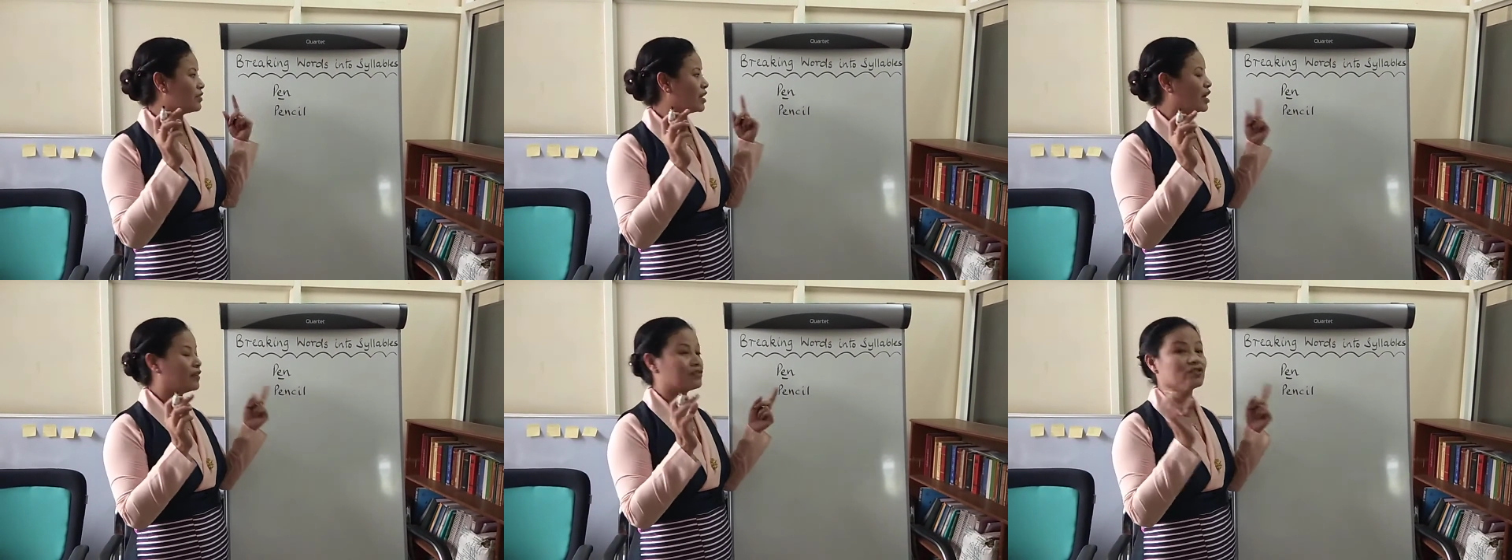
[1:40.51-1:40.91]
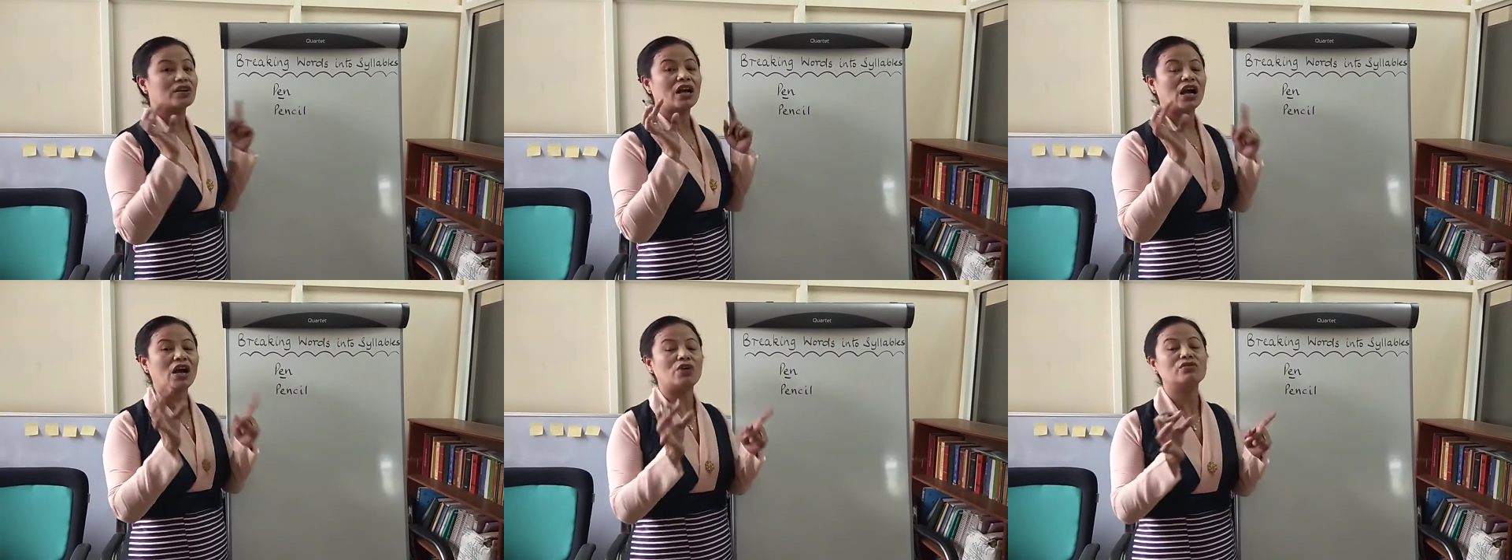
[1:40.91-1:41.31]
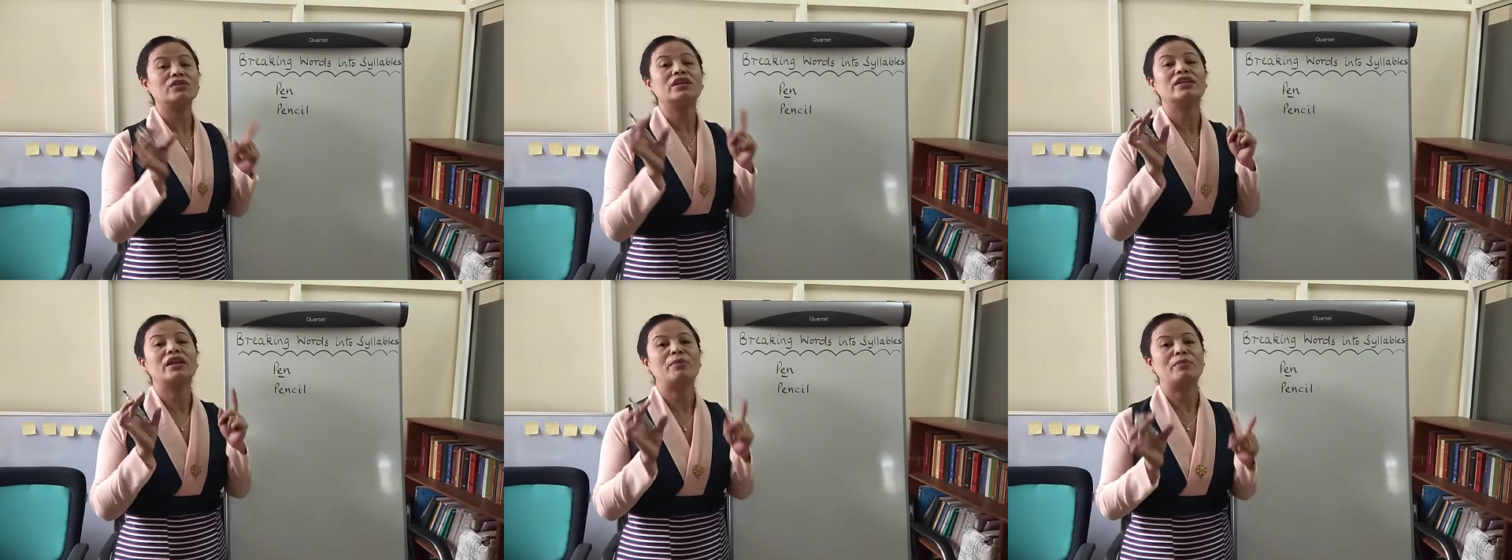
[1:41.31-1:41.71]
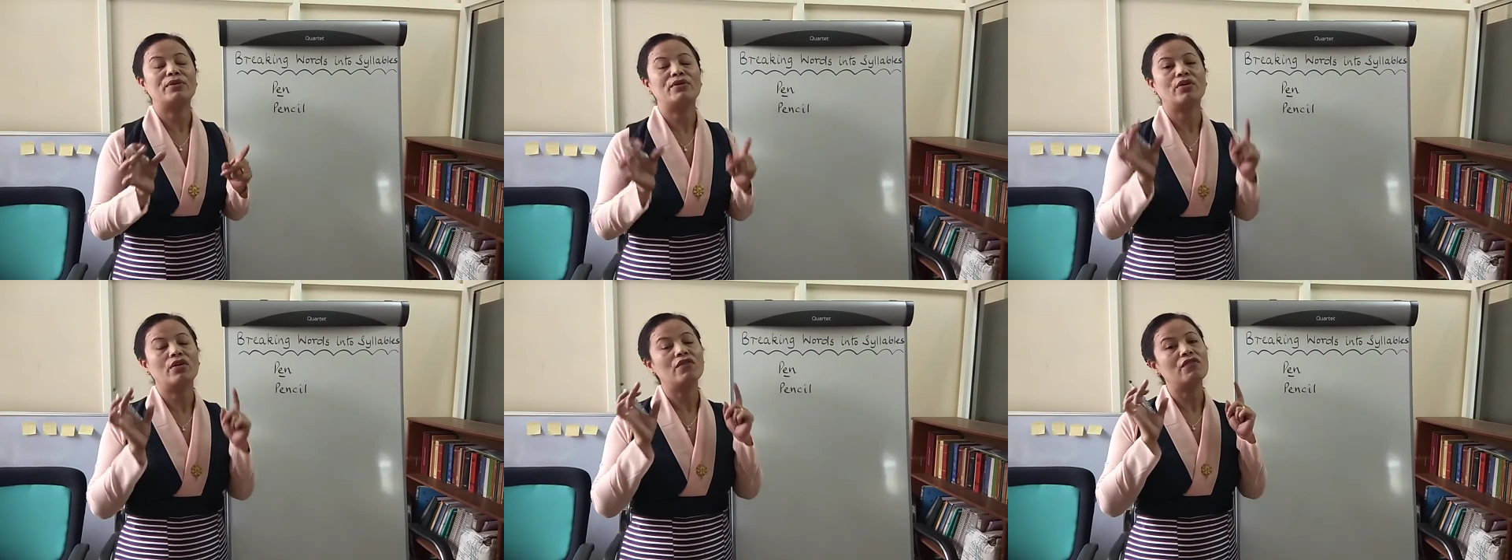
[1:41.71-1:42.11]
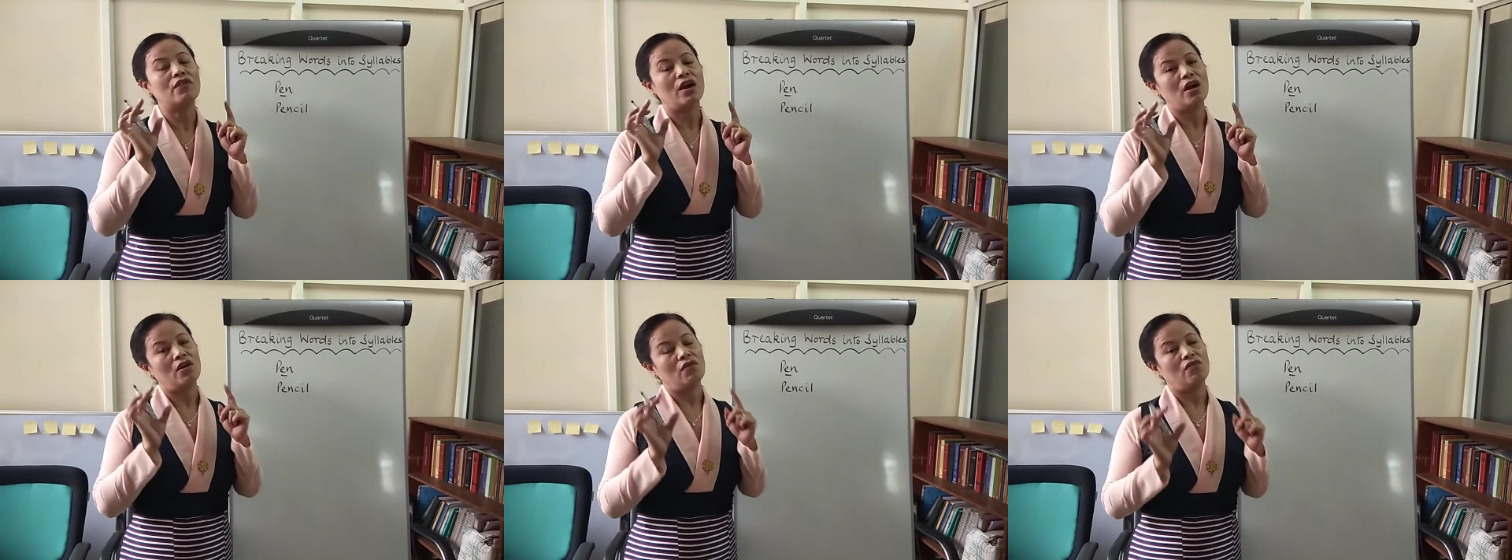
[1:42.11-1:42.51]
we have to count the number of
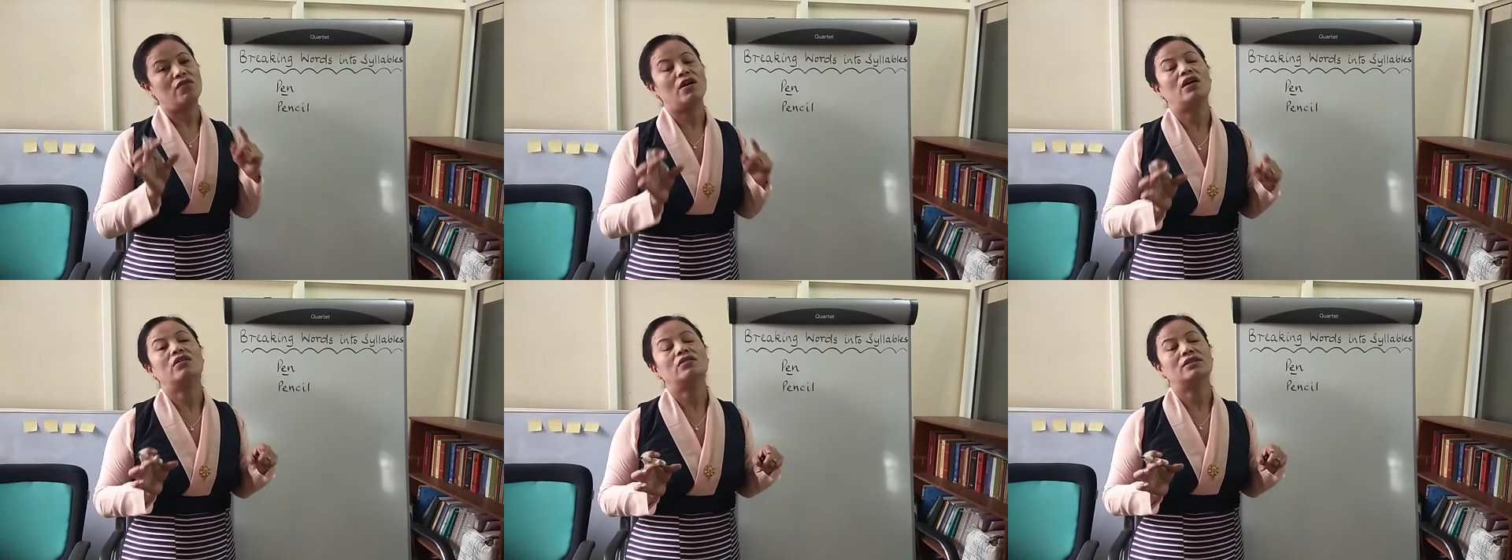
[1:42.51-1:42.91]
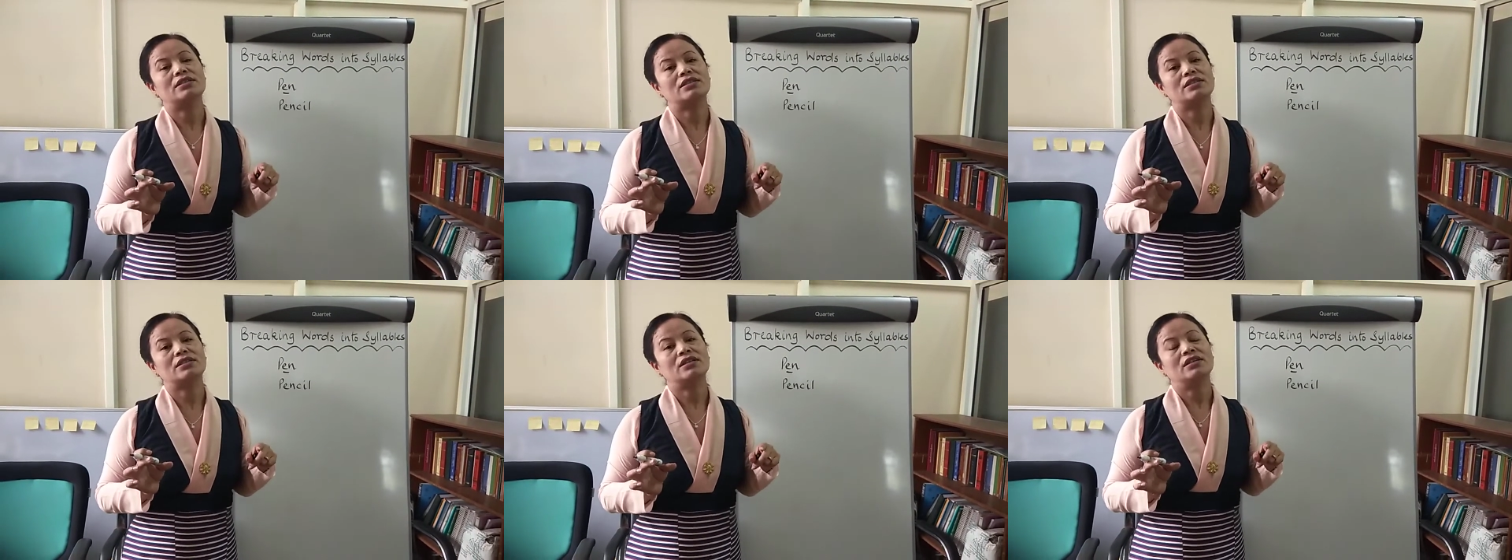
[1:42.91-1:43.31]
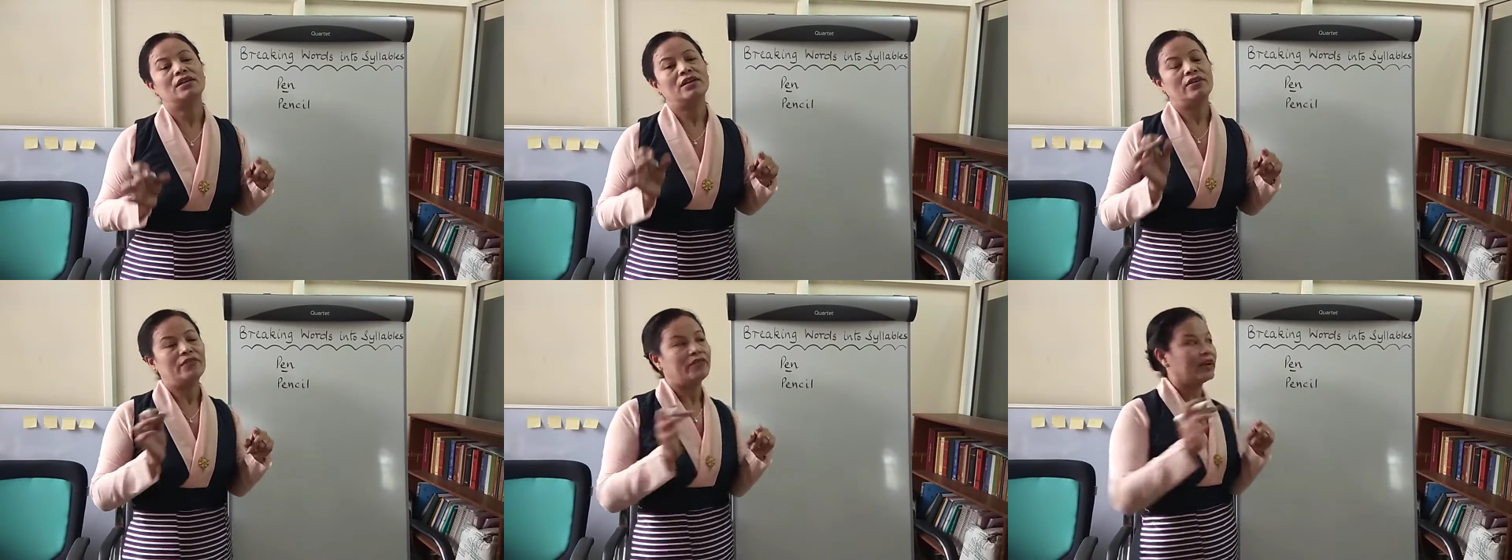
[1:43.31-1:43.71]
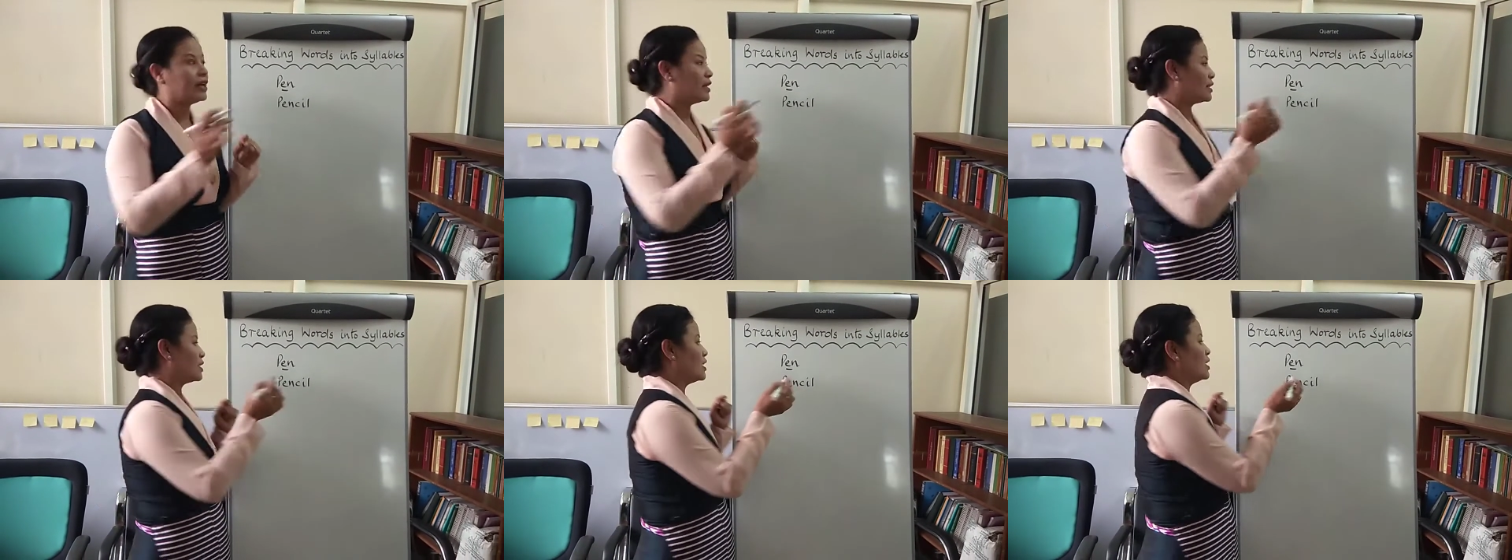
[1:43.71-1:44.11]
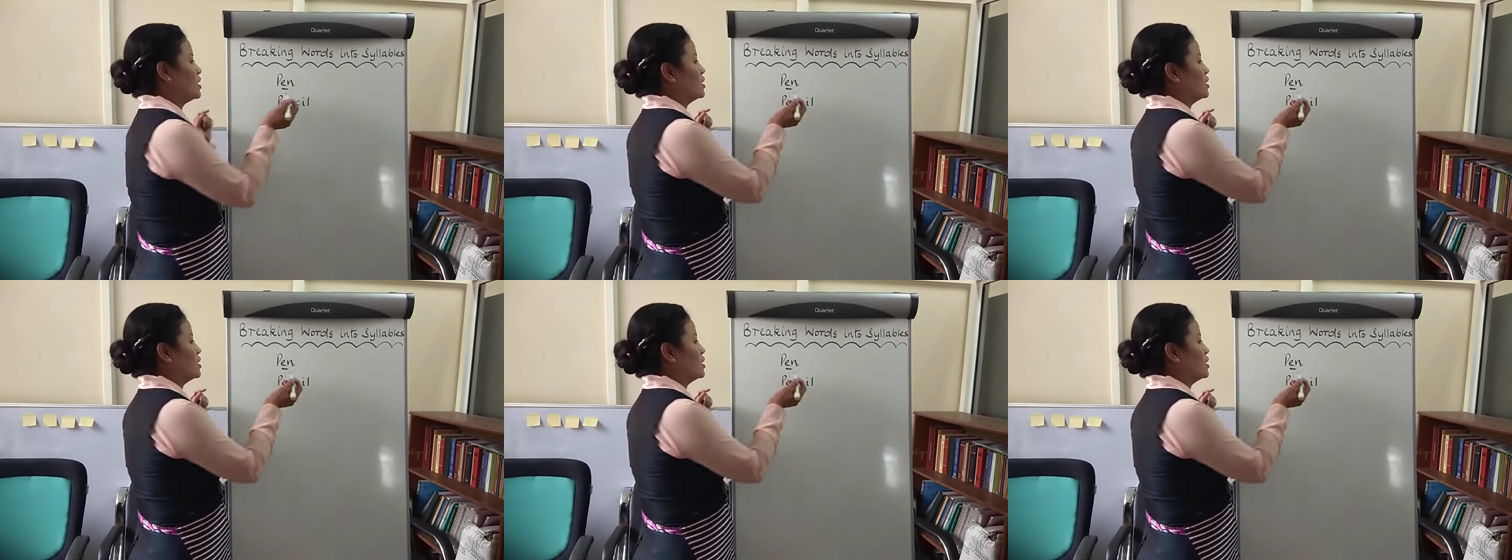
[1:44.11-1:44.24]
vowels, right?